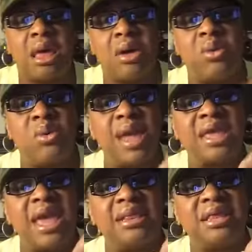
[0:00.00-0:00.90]
Ooh, I
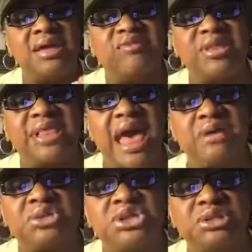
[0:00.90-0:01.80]
can't live
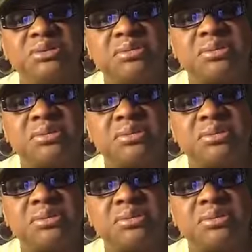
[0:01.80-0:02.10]
without you.